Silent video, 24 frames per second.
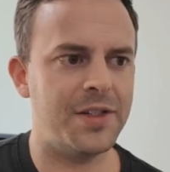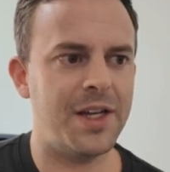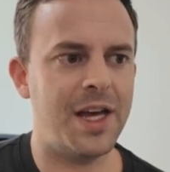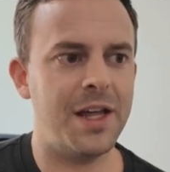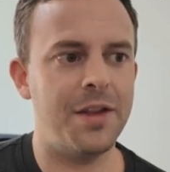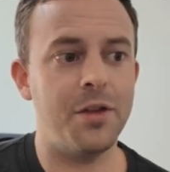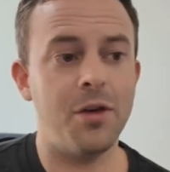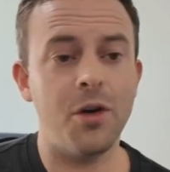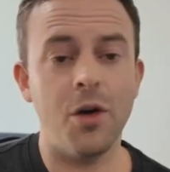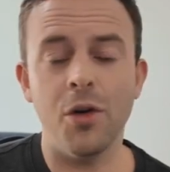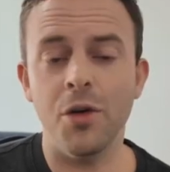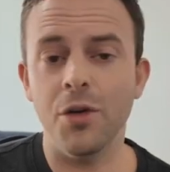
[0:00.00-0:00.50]

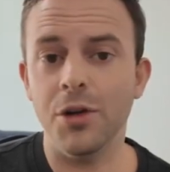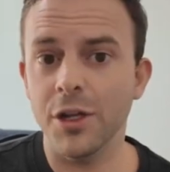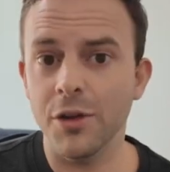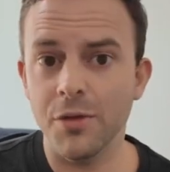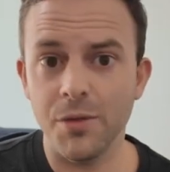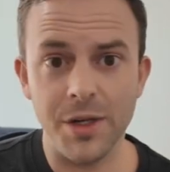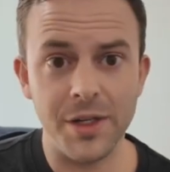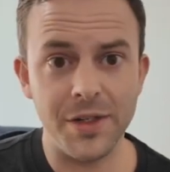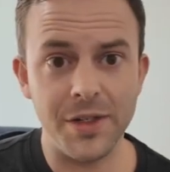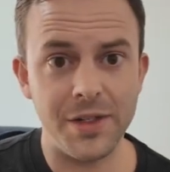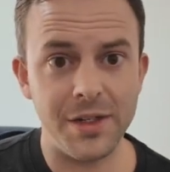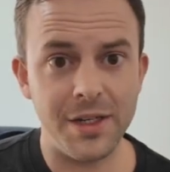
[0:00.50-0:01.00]
And the only
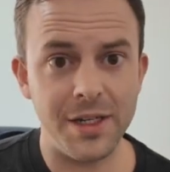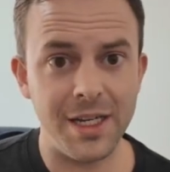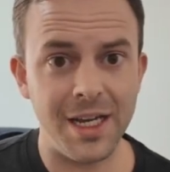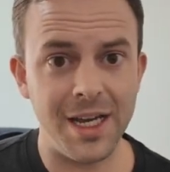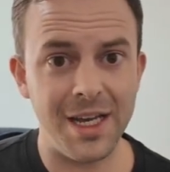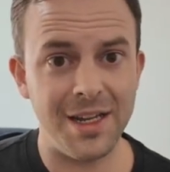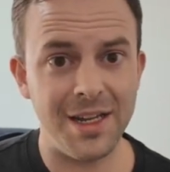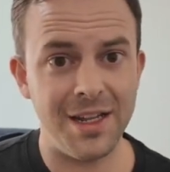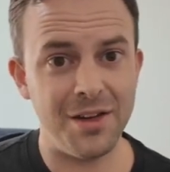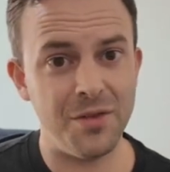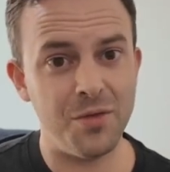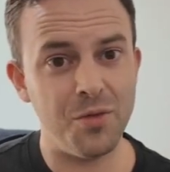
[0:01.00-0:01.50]
reason,
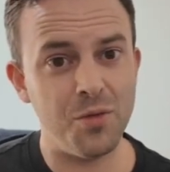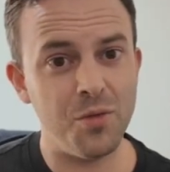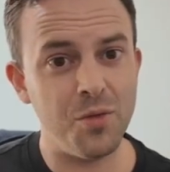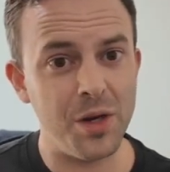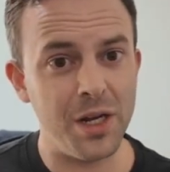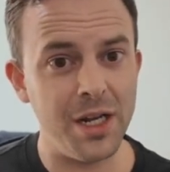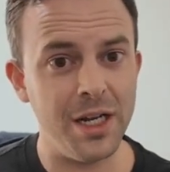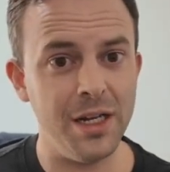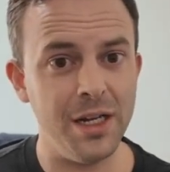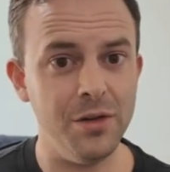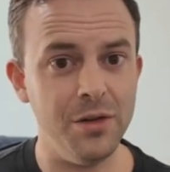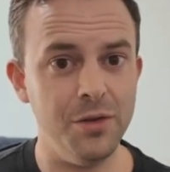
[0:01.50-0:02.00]
again, that it
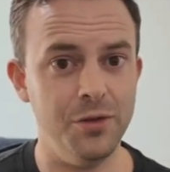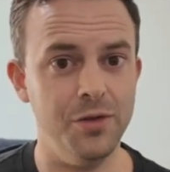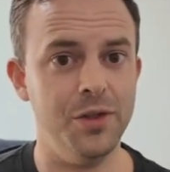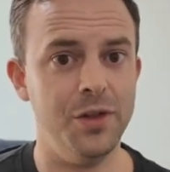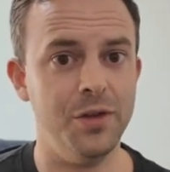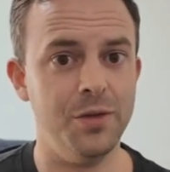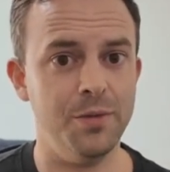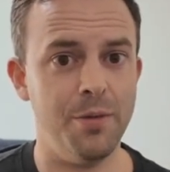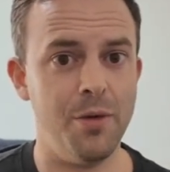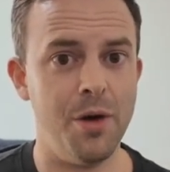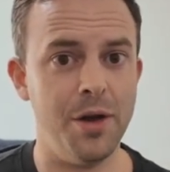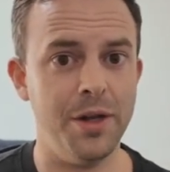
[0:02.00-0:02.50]
really
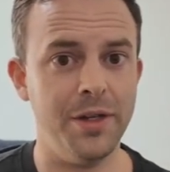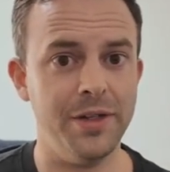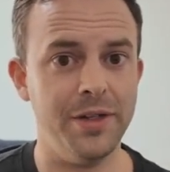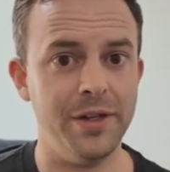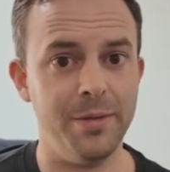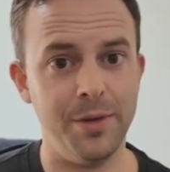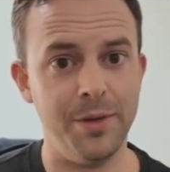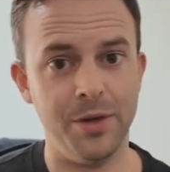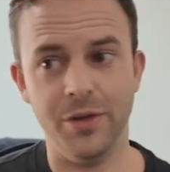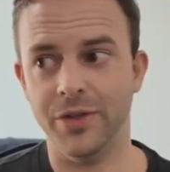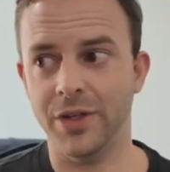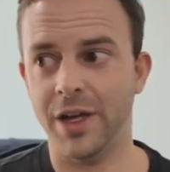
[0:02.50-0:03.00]
loses points
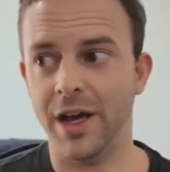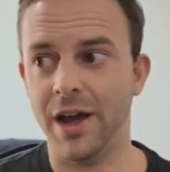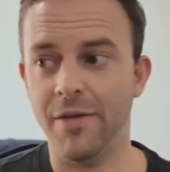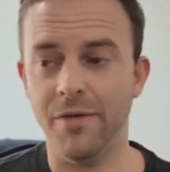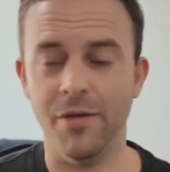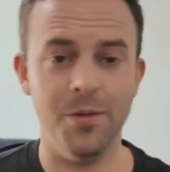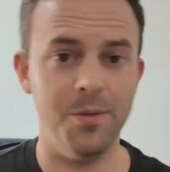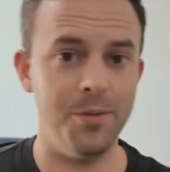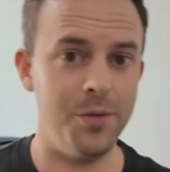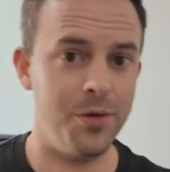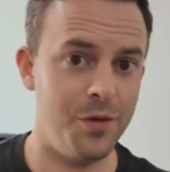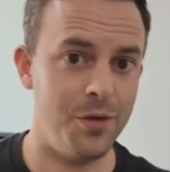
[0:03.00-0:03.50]
here, because I've
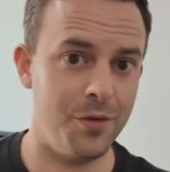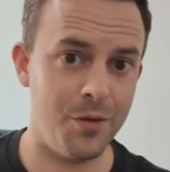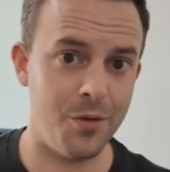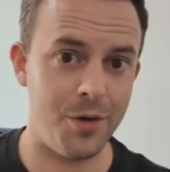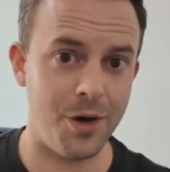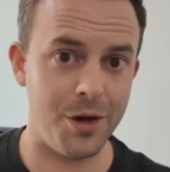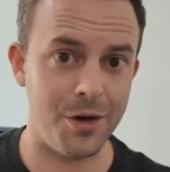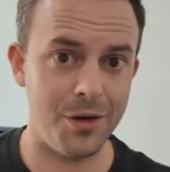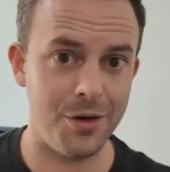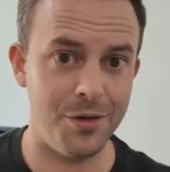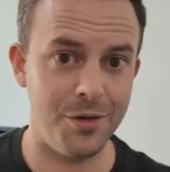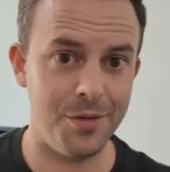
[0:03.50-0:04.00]
removed
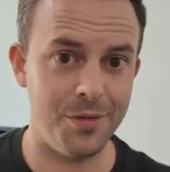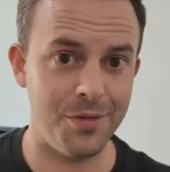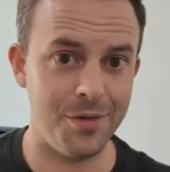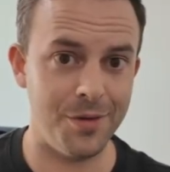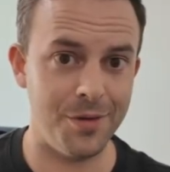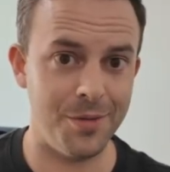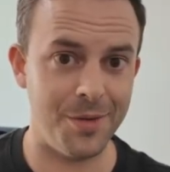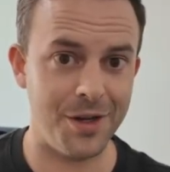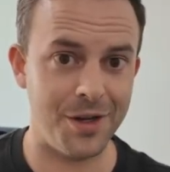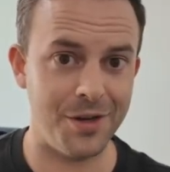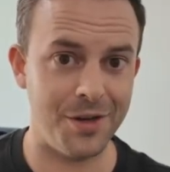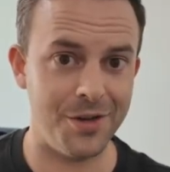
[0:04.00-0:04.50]
Guadeloupe
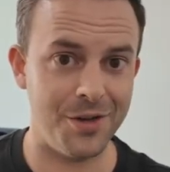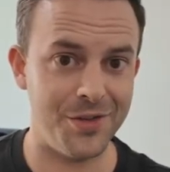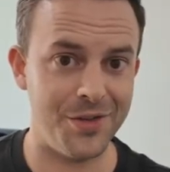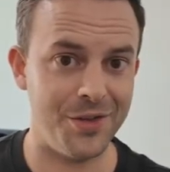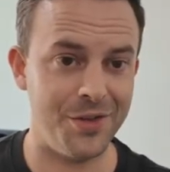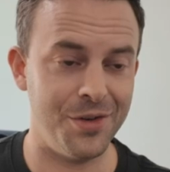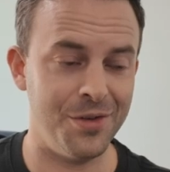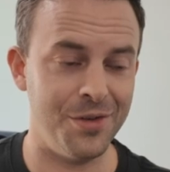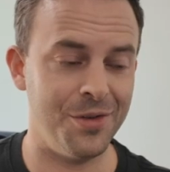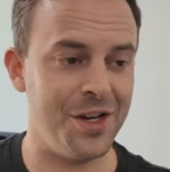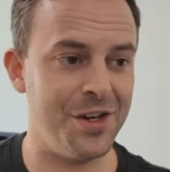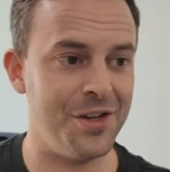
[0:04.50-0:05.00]
from my
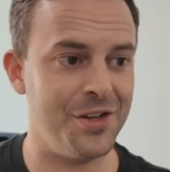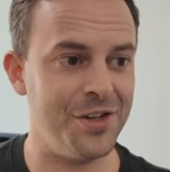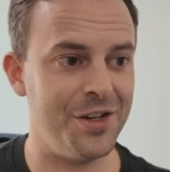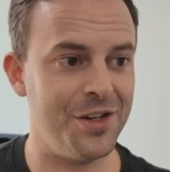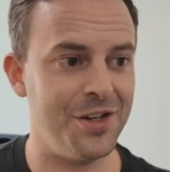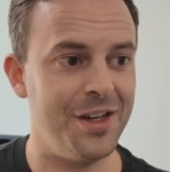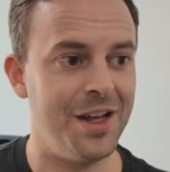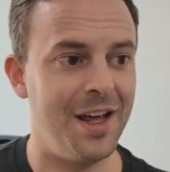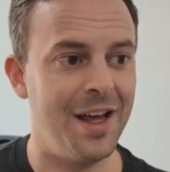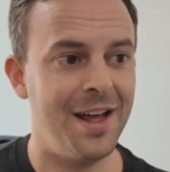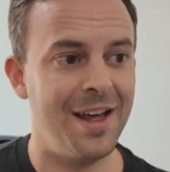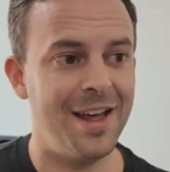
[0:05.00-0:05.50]

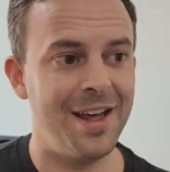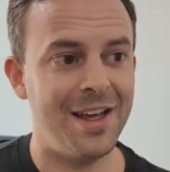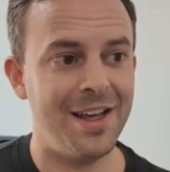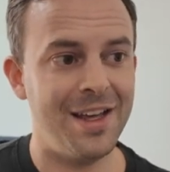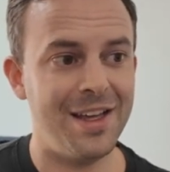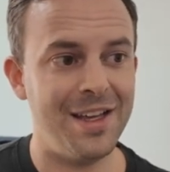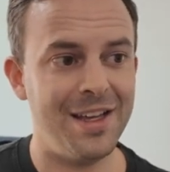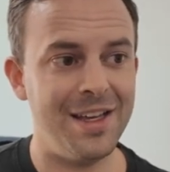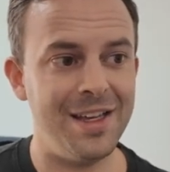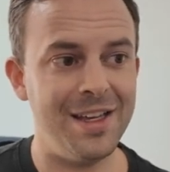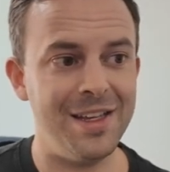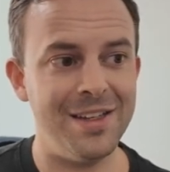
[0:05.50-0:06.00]
consideration,
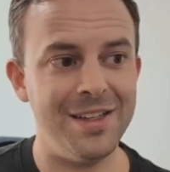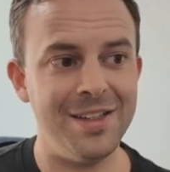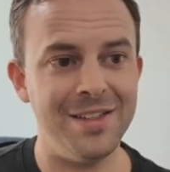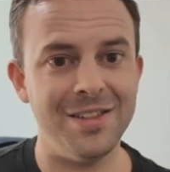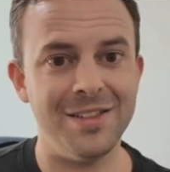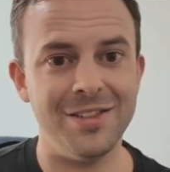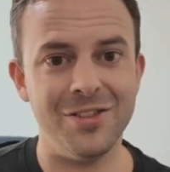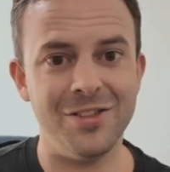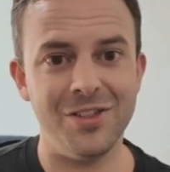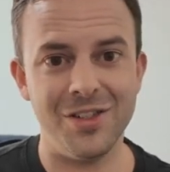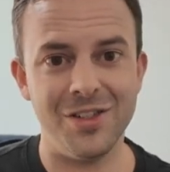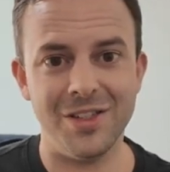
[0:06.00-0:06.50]

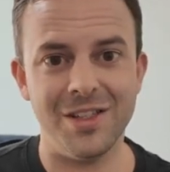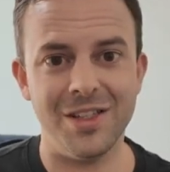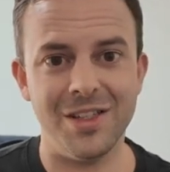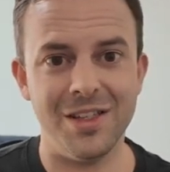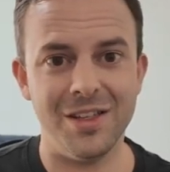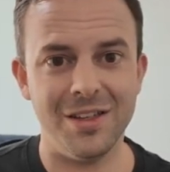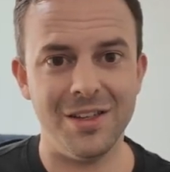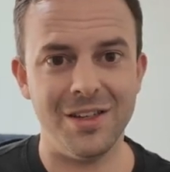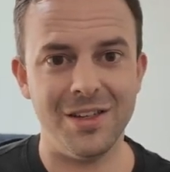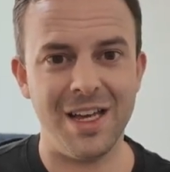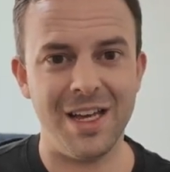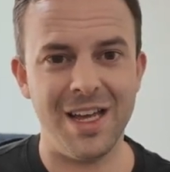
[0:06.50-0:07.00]
is just
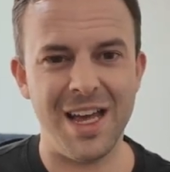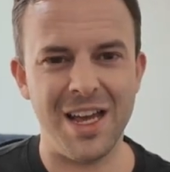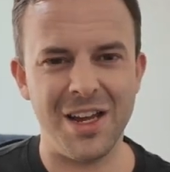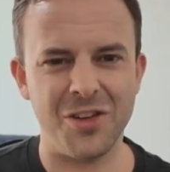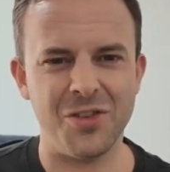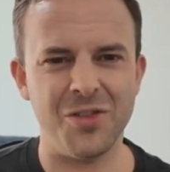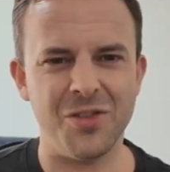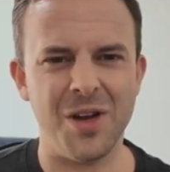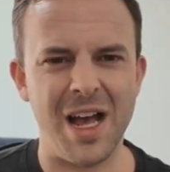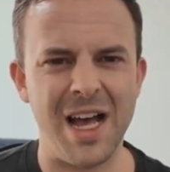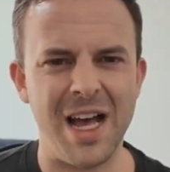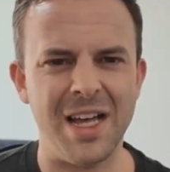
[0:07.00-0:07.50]
the
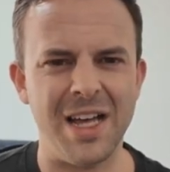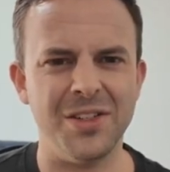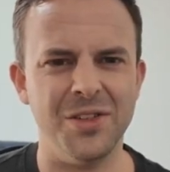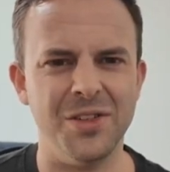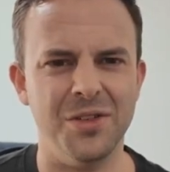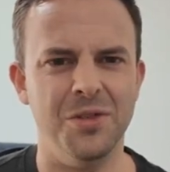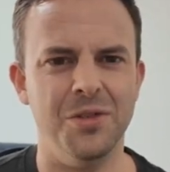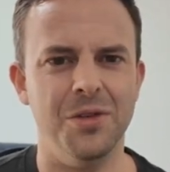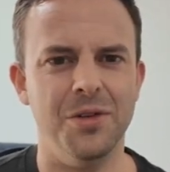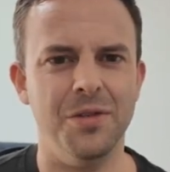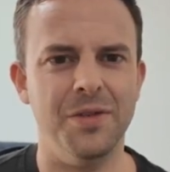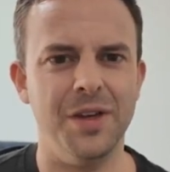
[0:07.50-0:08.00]
extra
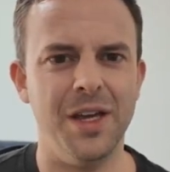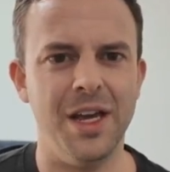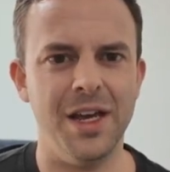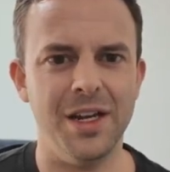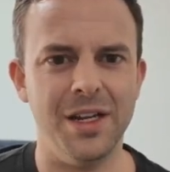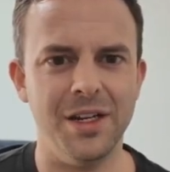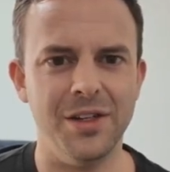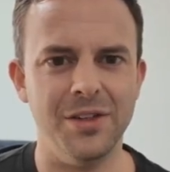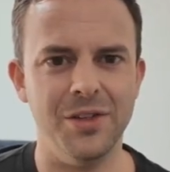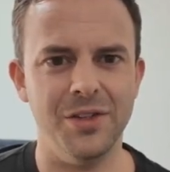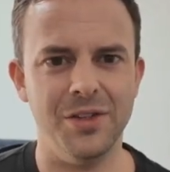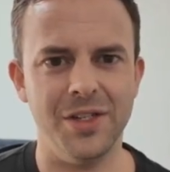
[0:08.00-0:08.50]
hassle of
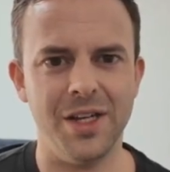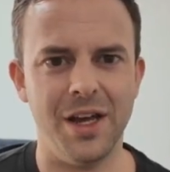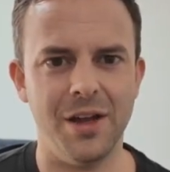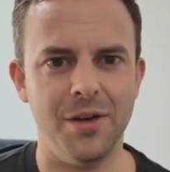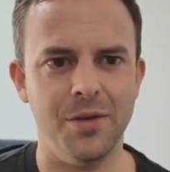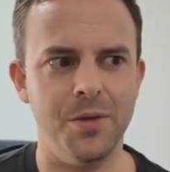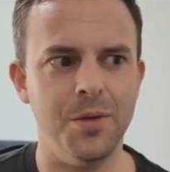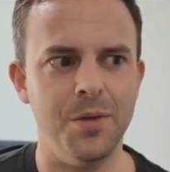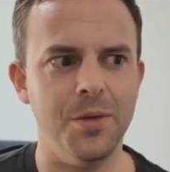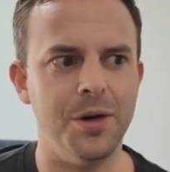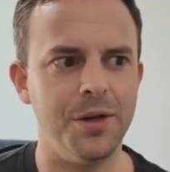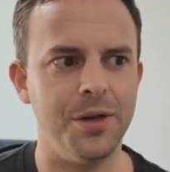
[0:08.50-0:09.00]
getting to
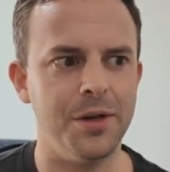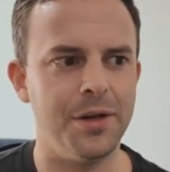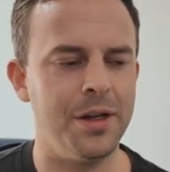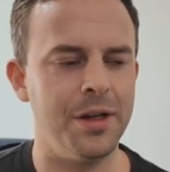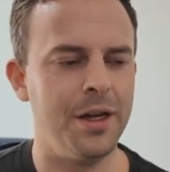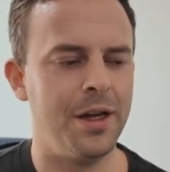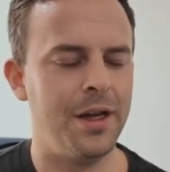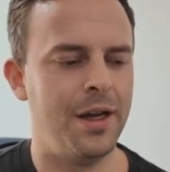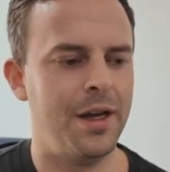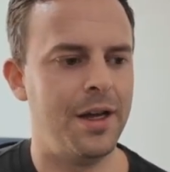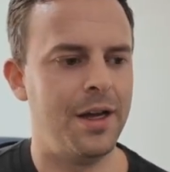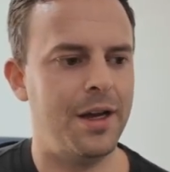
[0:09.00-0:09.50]
San Juan
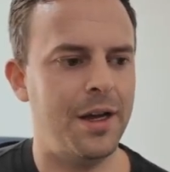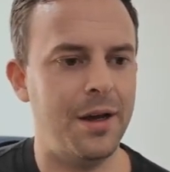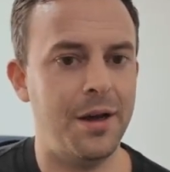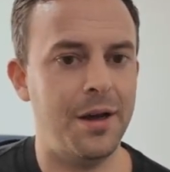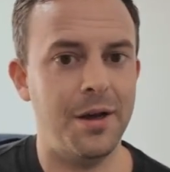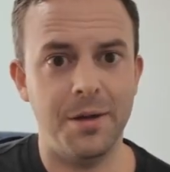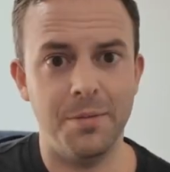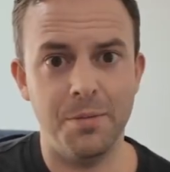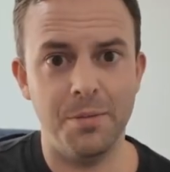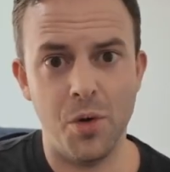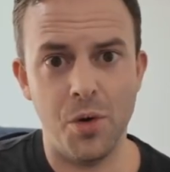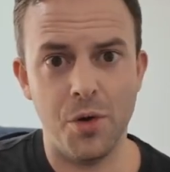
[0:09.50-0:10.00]

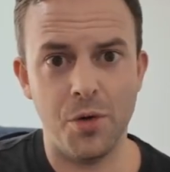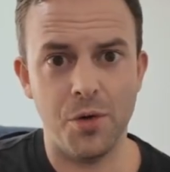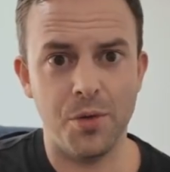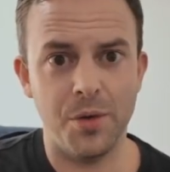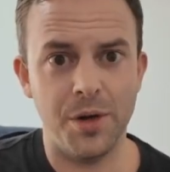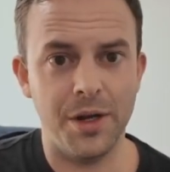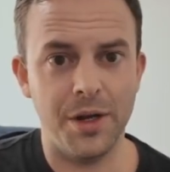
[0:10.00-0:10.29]
in Puerto